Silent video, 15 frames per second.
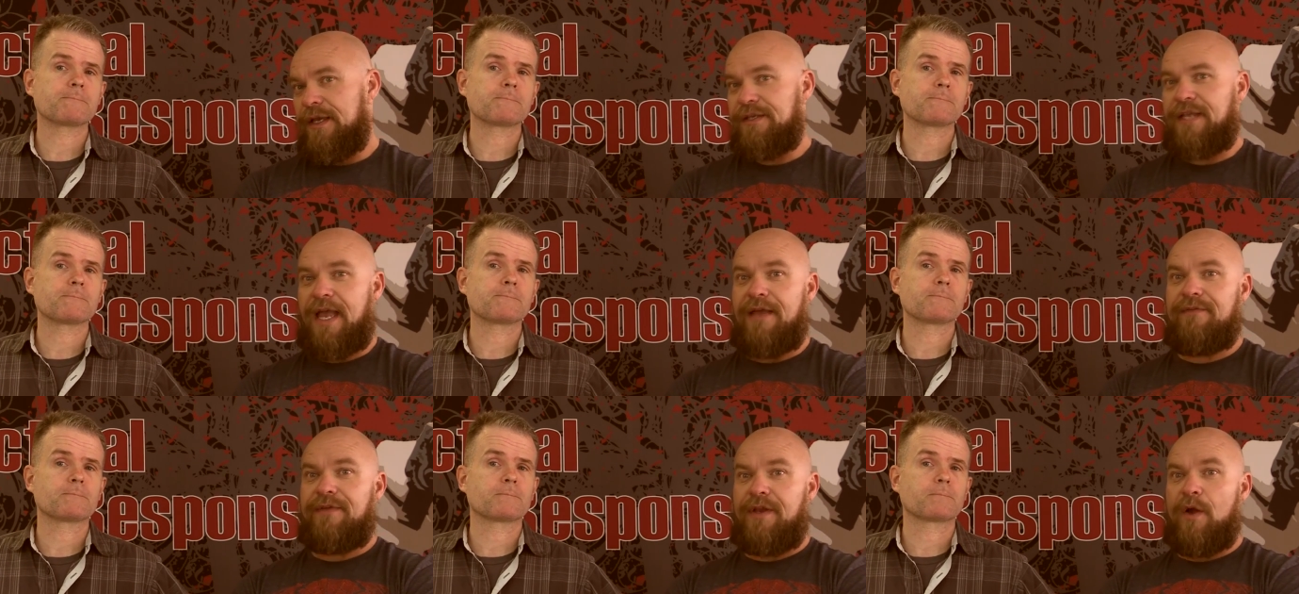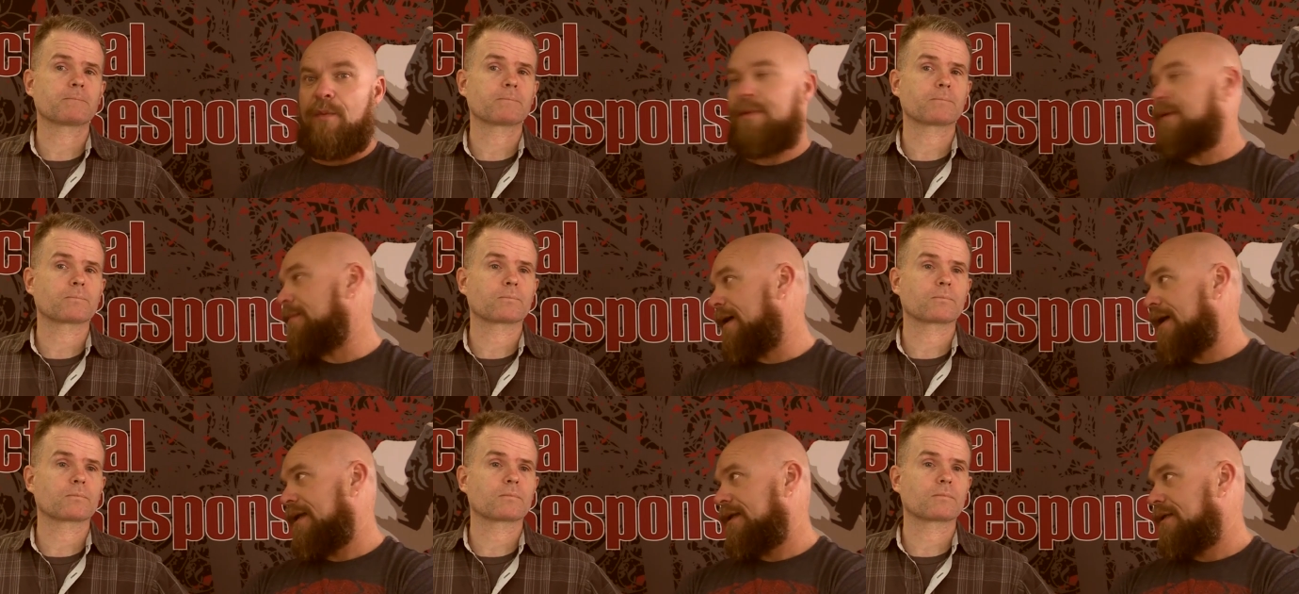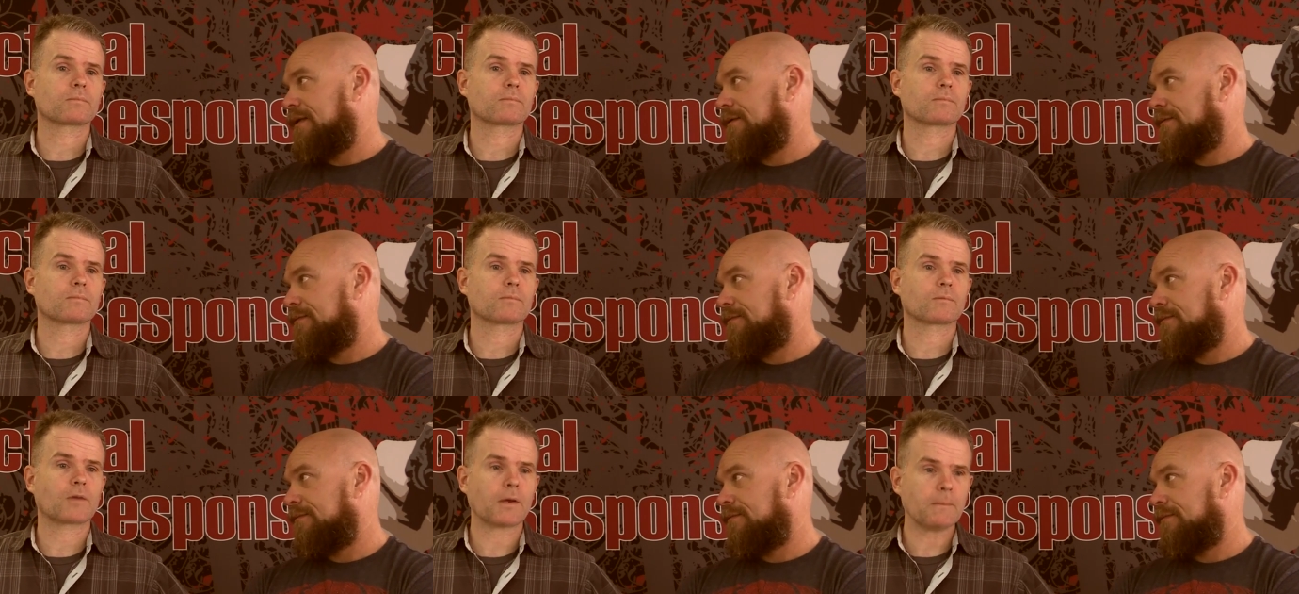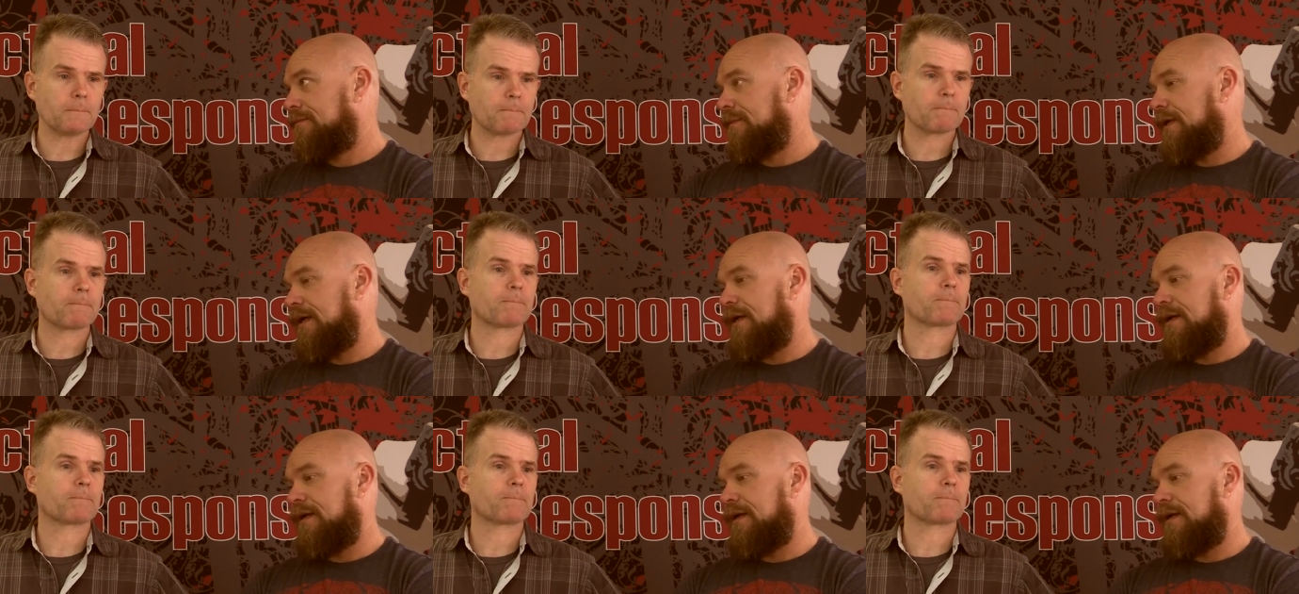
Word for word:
Speaker 1: is have an open mind. Okay.